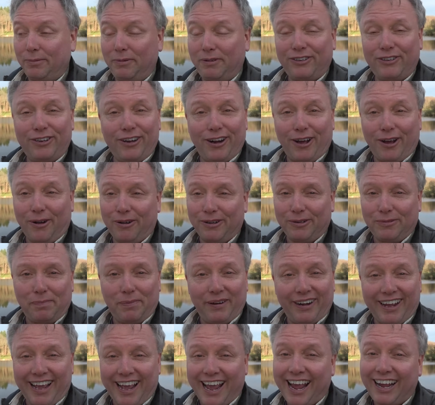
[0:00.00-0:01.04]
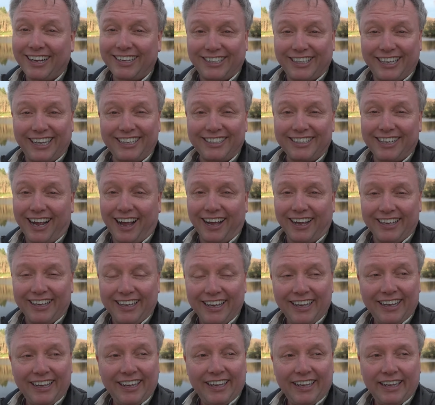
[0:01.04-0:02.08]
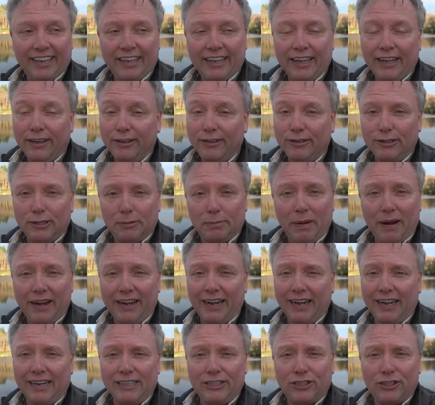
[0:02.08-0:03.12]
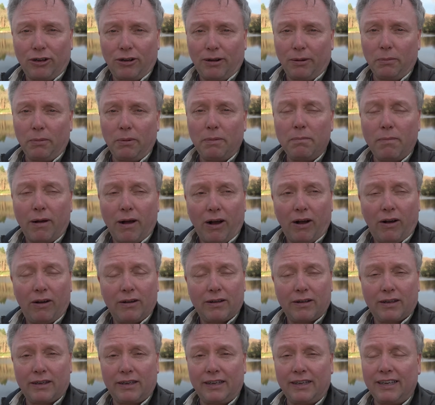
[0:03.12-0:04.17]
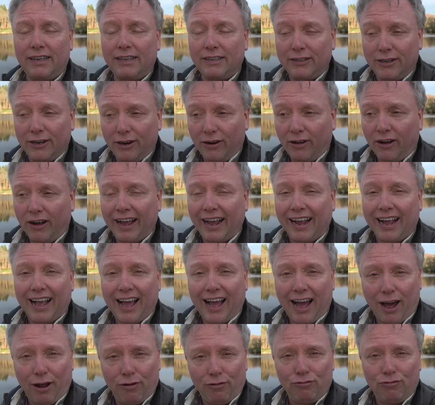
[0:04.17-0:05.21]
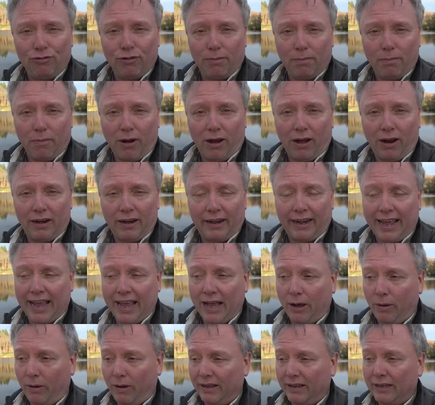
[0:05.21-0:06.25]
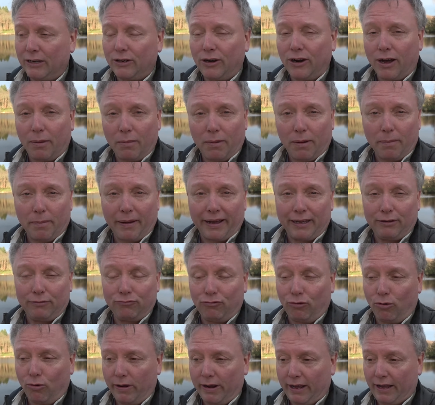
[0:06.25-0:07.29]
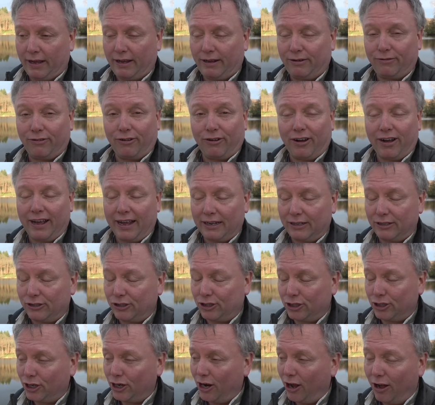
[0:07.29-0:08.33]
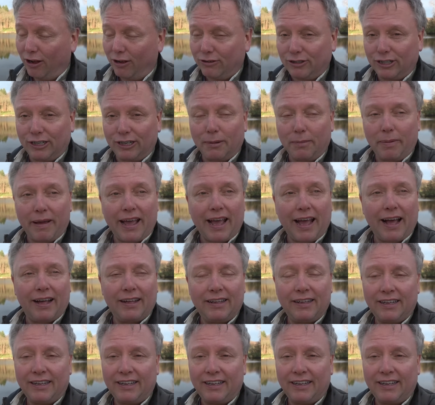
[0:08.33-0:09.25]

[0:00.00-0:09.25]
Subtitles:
Do you know, it's been a hectic day. You spend any time with Mark, he's like 100 mile an hour. He's like my mate Roy, right? Charging about.